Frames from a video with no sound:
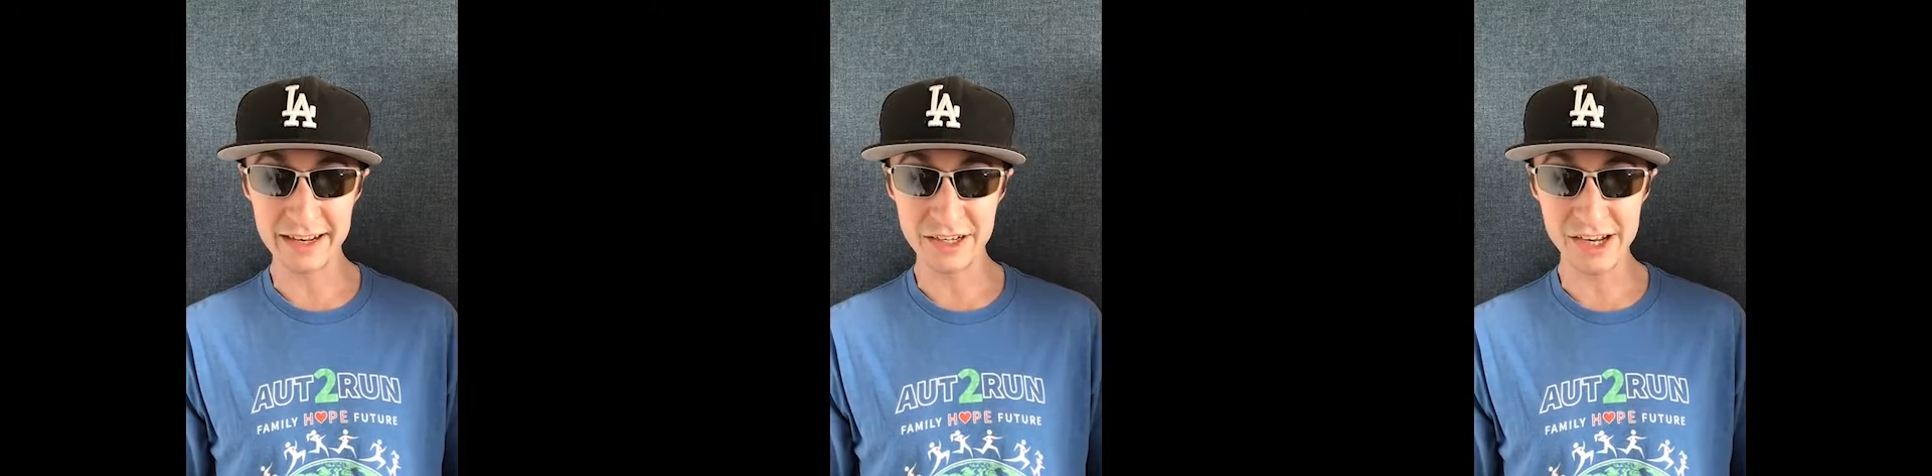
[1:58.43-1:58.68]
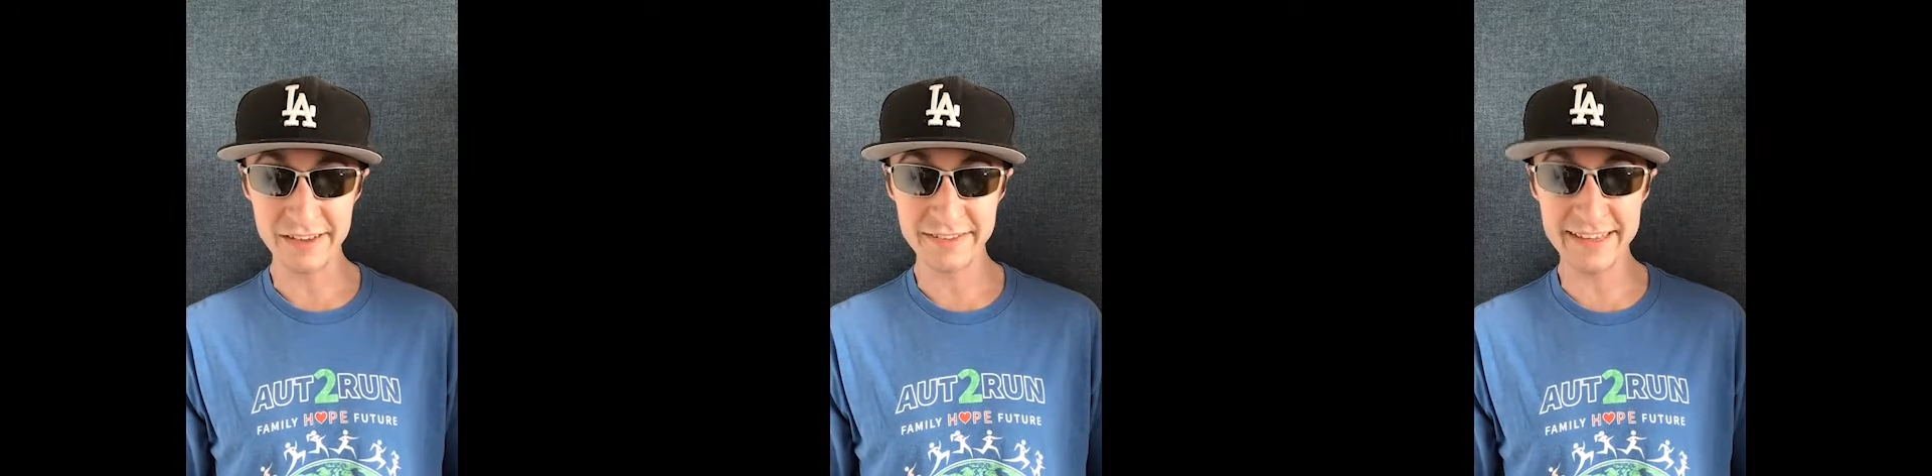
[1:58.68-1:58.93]
and
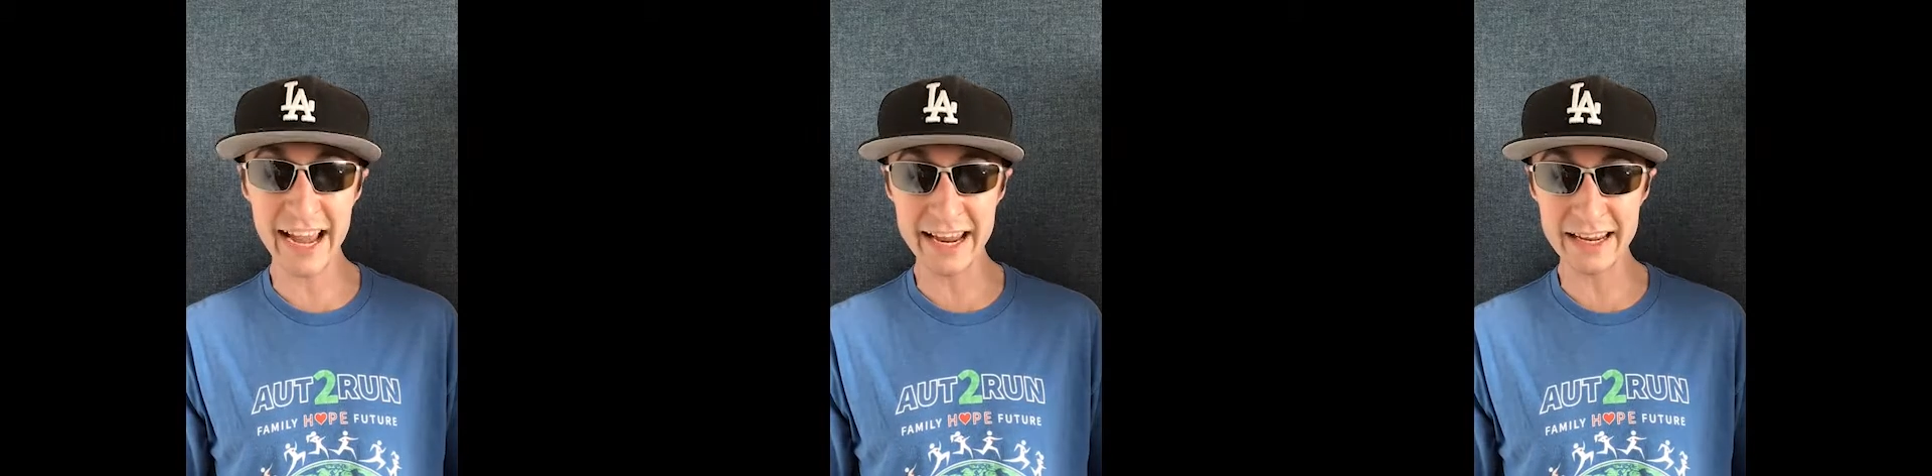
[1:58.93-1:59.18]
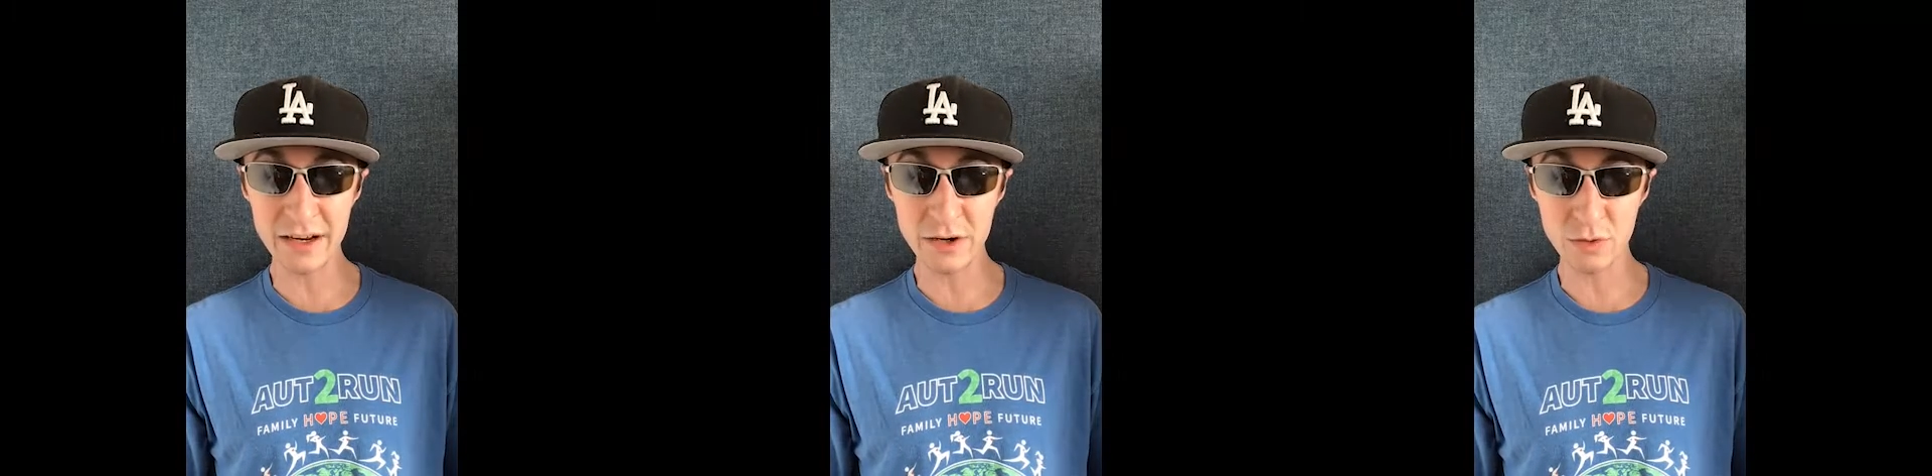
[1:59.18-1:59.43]
just
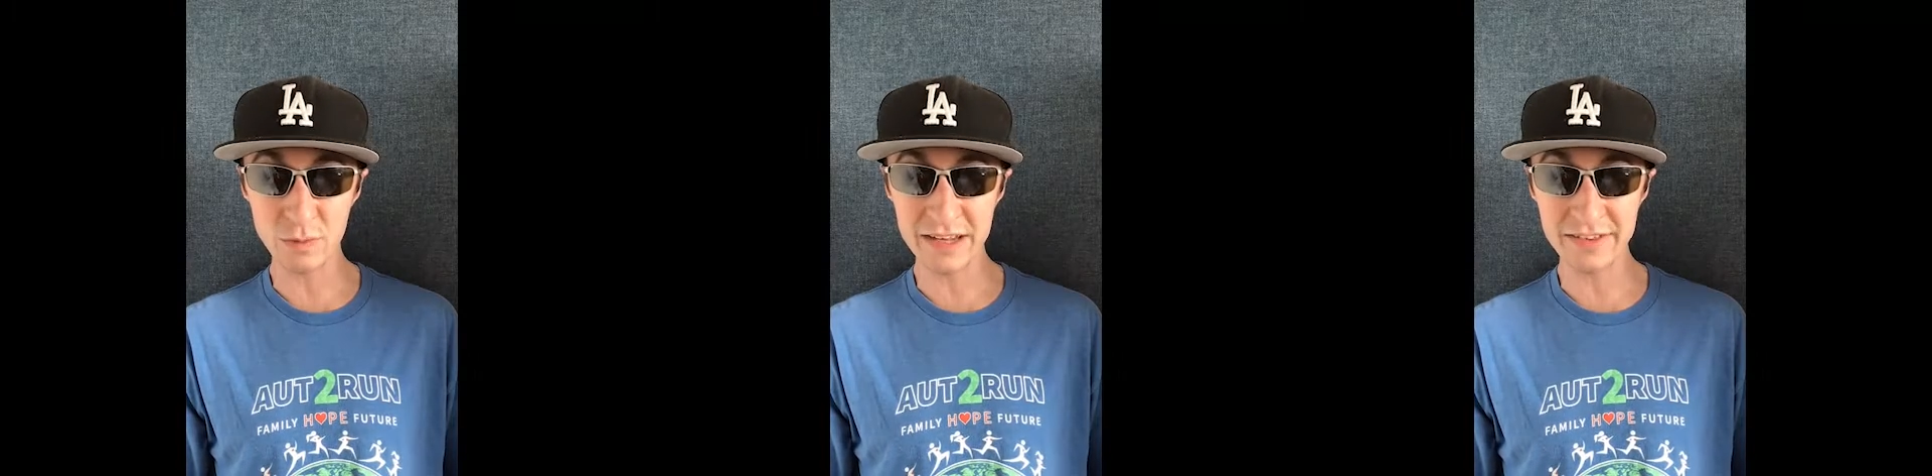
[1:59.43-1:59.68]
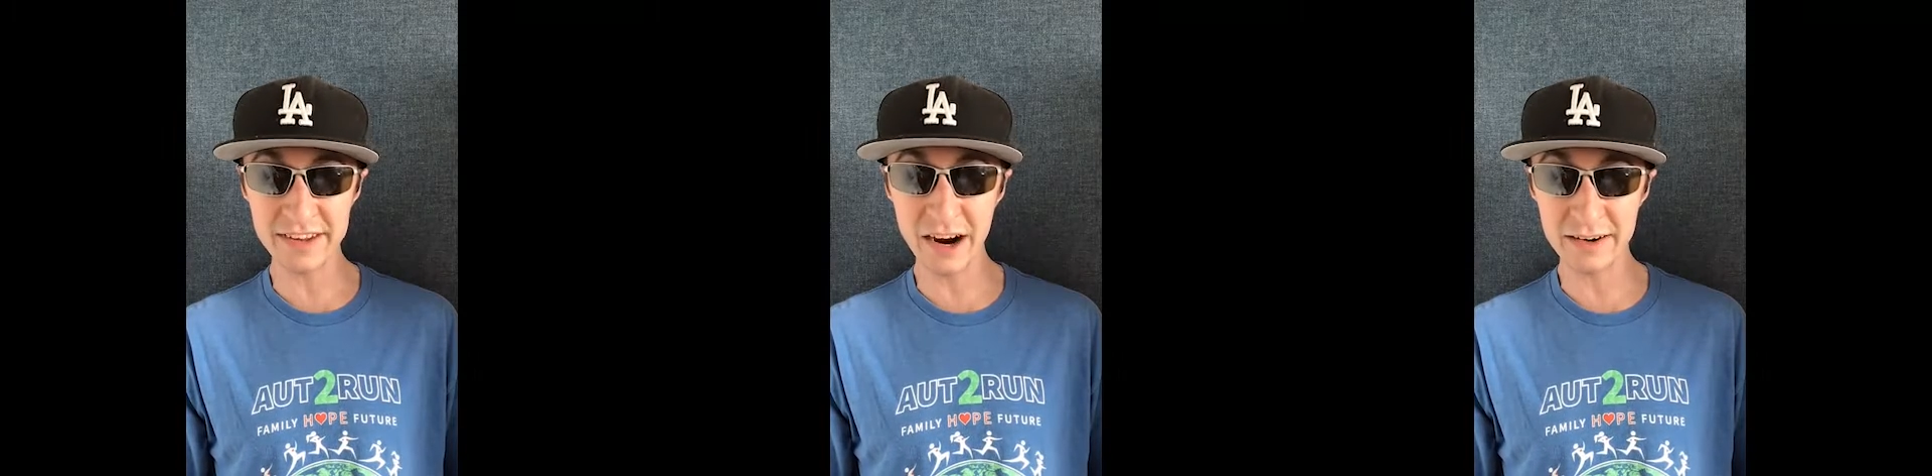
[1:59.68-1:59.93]
saying, could we
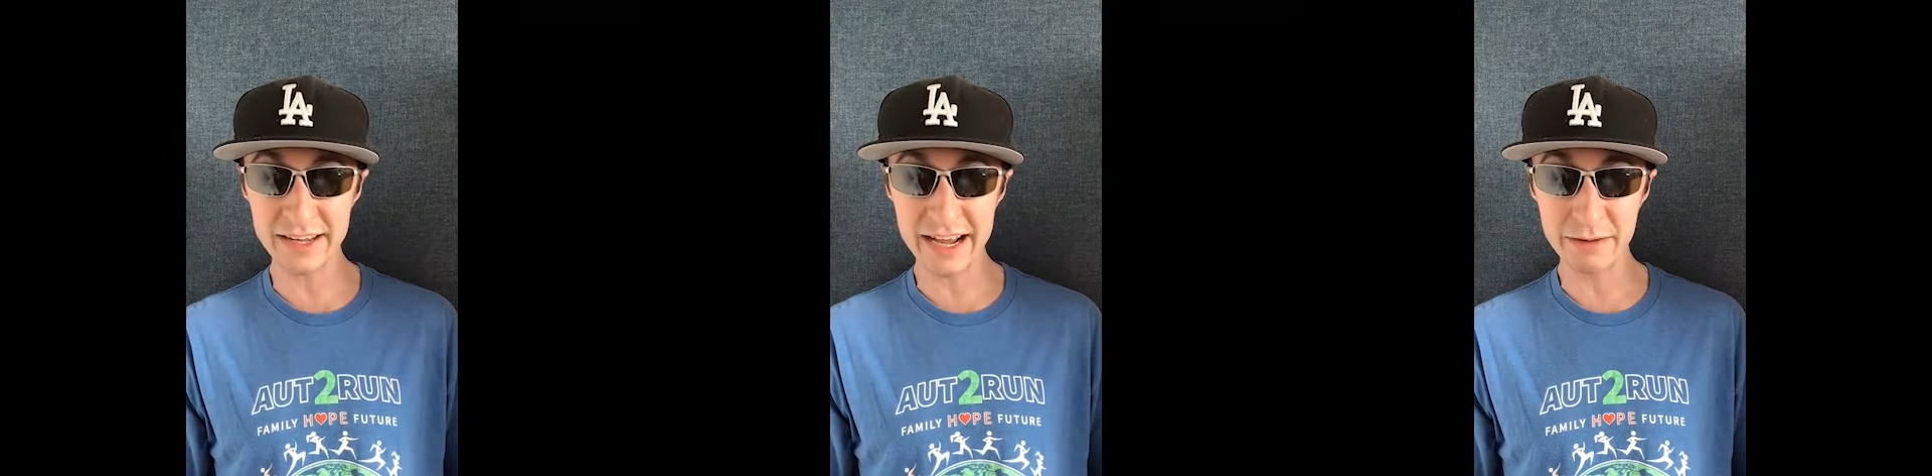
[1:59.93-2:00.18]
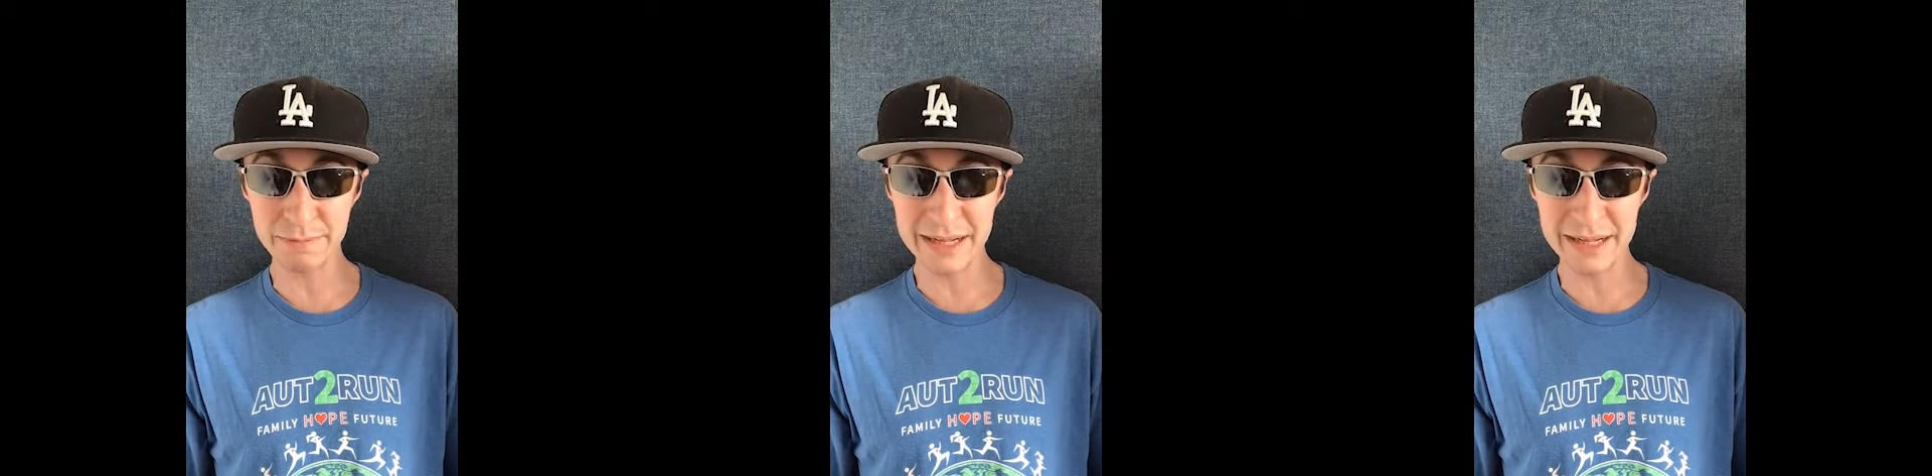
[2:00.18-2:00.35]
start again,